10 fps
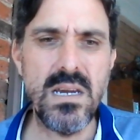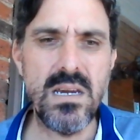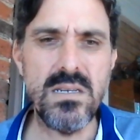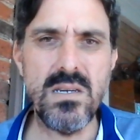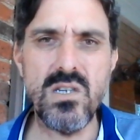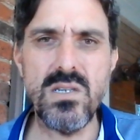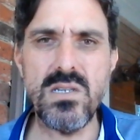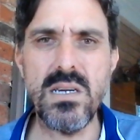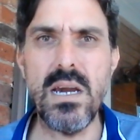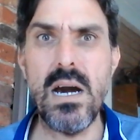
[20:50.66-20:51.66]
edition
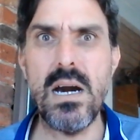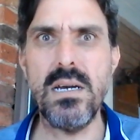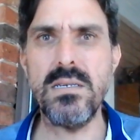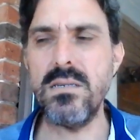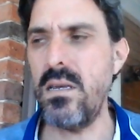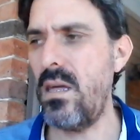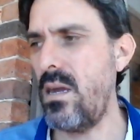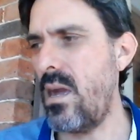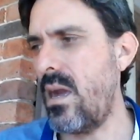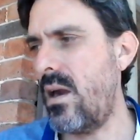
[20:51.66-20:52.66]
cigars. So there
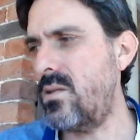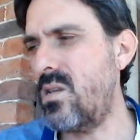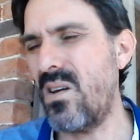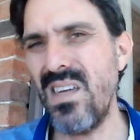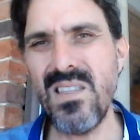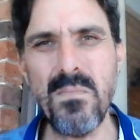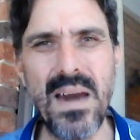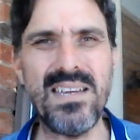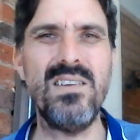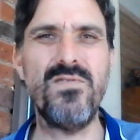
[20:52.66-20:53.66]
you go. So I think the
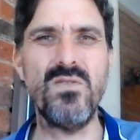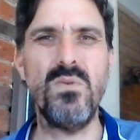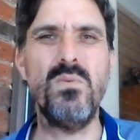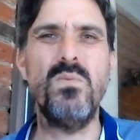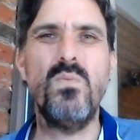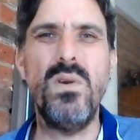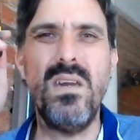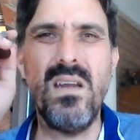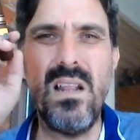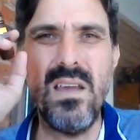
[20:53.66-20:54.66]
main difference we
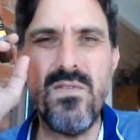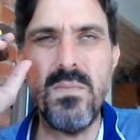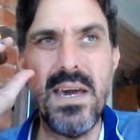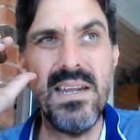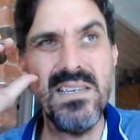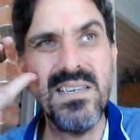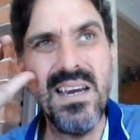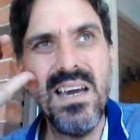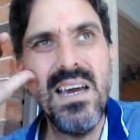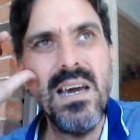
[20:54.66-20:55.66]
can glean from that is
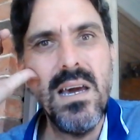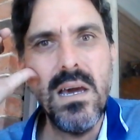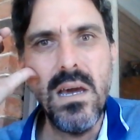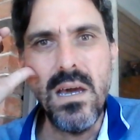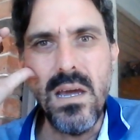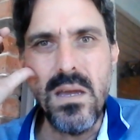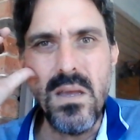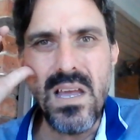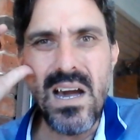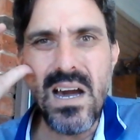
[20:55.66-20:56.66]

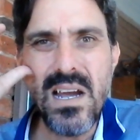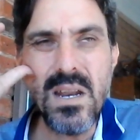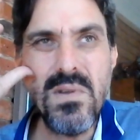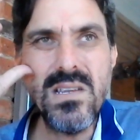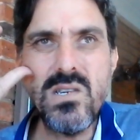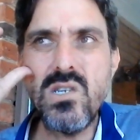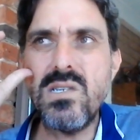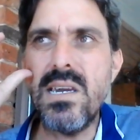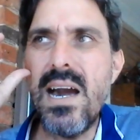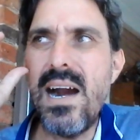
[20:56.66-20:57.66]
limited edition
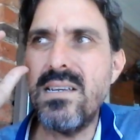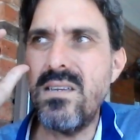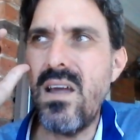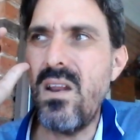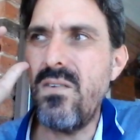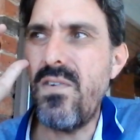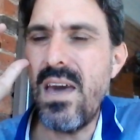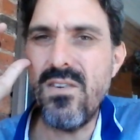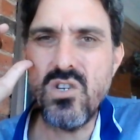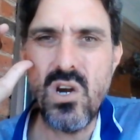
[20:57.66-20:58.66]
cigars are noted for
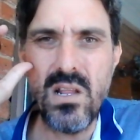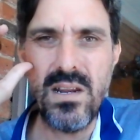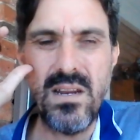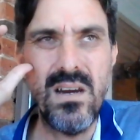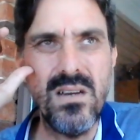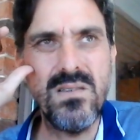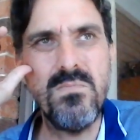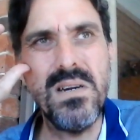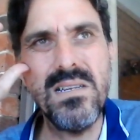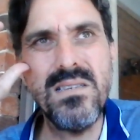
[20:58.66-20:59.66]
having chocolatey notes,
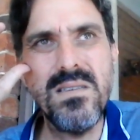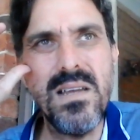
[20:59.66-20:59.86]
but